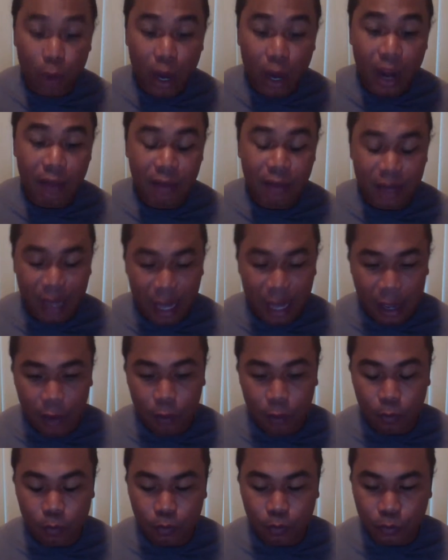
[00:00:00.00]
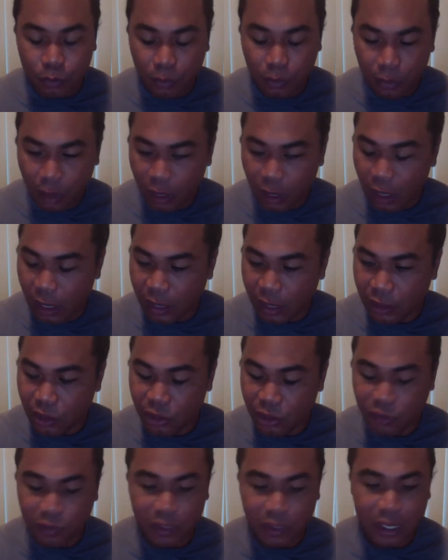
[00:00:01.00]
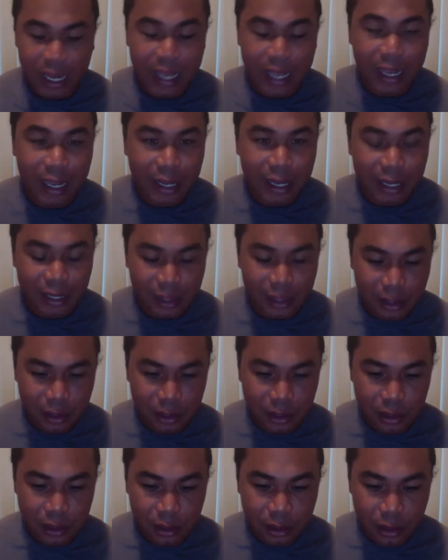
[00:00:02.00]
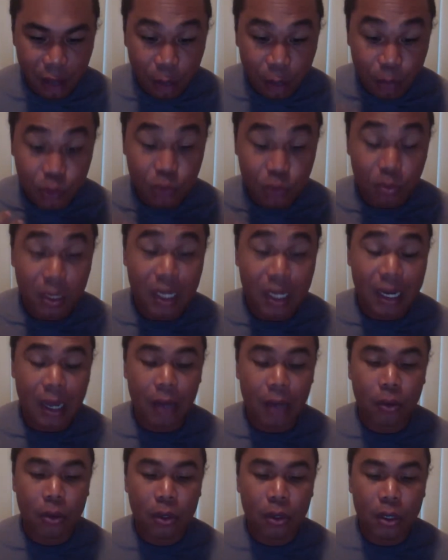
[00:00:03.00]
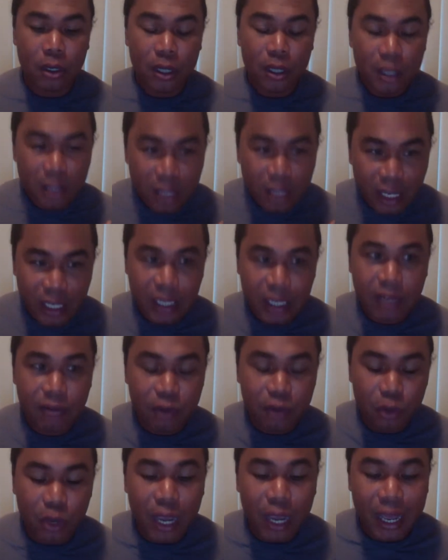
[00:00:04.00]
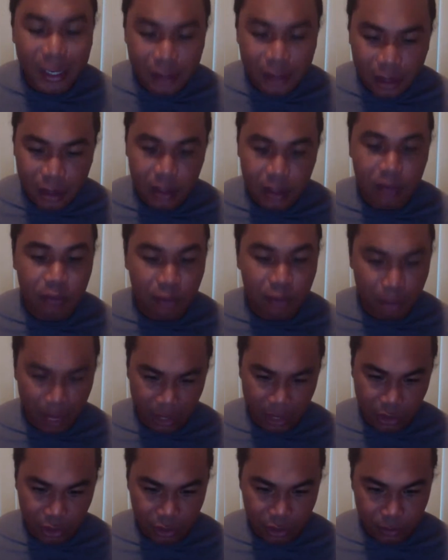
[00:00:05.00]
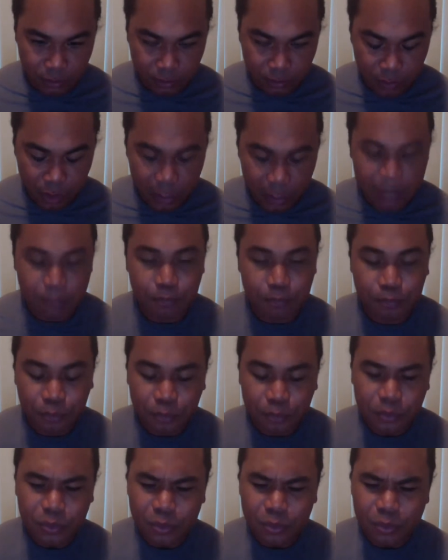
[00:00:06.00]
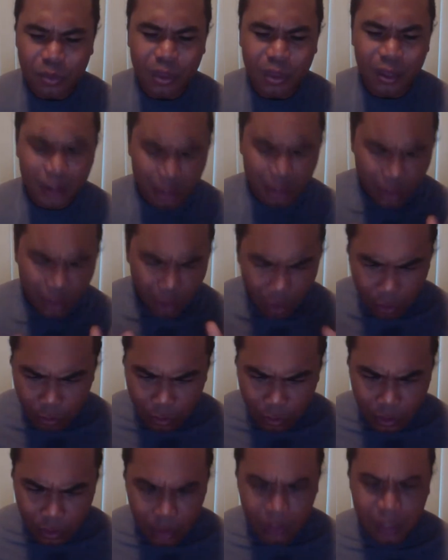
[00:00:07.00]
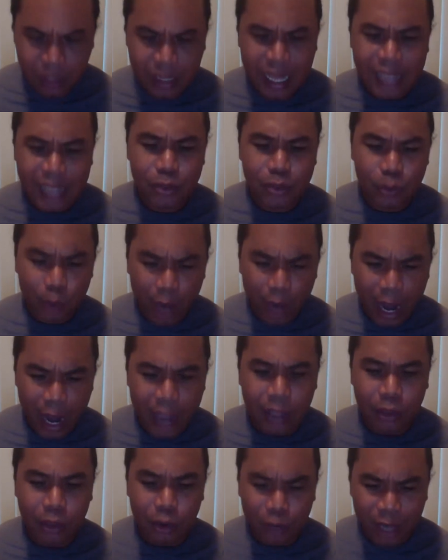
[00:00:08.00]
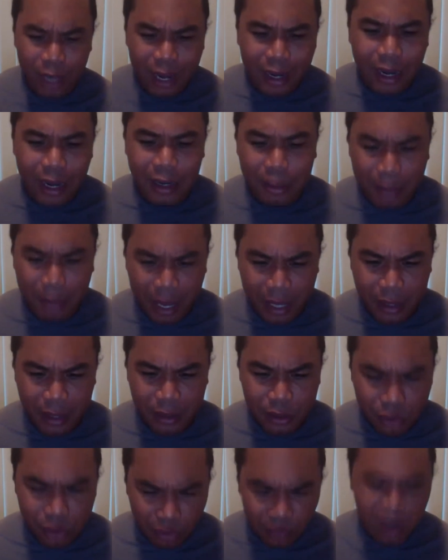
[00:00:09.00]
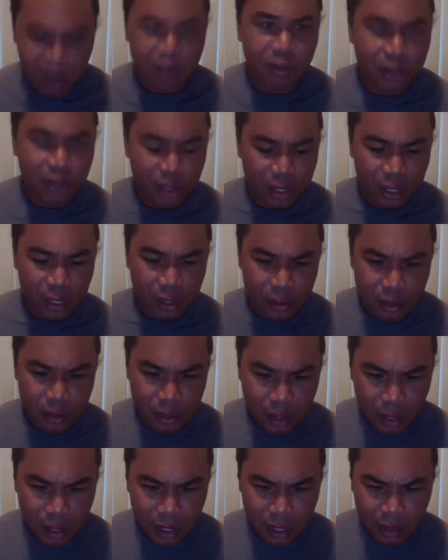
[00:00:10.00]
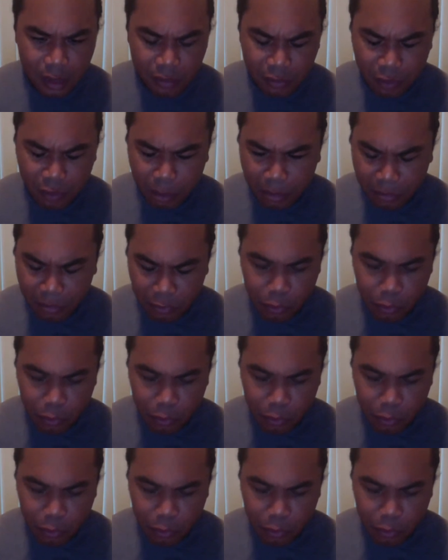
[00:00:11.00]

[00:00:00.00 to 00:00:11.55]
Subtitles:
having now. I just feel like it's up to me now to give you guys this information. All right. So that's where I learned a lot of my survival skills from